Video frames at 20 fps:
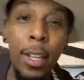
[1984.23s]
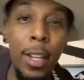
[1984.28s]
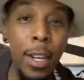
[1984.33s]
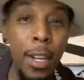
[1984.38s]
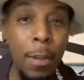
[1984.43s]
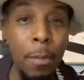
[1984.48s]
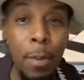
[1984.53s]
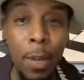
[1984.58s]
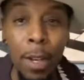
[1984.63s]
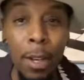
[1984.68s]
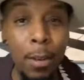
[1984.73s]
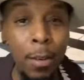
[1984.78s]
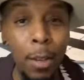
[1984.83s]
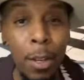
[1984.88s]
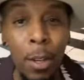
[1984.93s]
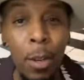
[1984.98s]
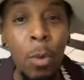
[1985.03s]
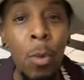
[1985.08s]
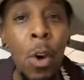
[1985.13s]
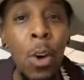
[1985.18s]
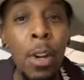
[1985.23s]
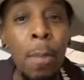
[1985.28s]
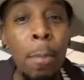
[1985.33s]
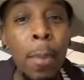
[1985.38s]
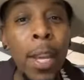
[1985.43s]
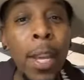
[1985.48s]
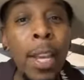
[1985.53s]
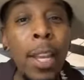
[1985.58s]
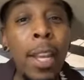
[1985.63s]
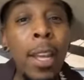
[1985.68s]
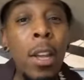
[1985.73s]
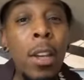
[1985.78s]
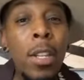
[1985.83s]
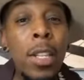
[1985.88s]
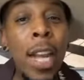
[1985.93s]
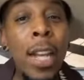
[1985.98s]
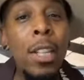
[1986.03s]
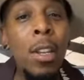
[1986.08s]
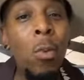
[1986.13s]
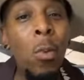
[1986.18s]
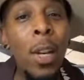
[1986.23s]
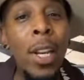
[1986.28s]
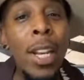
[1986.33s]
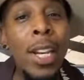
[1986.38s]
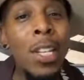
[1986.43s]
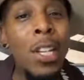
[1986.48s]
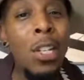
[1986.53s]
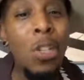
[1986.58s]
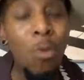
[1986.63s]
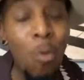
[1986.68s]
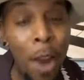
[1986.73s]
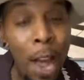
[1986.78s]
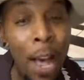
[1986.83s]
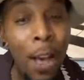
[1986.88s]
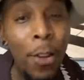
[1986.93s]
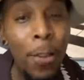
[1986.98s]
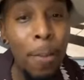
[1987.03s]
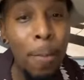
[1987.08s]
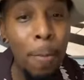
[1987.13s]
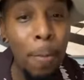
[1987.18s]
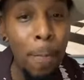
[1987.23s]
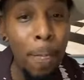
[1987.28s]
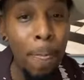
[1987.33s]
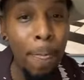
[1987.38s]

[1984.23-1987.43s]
But you want to be take the religious route.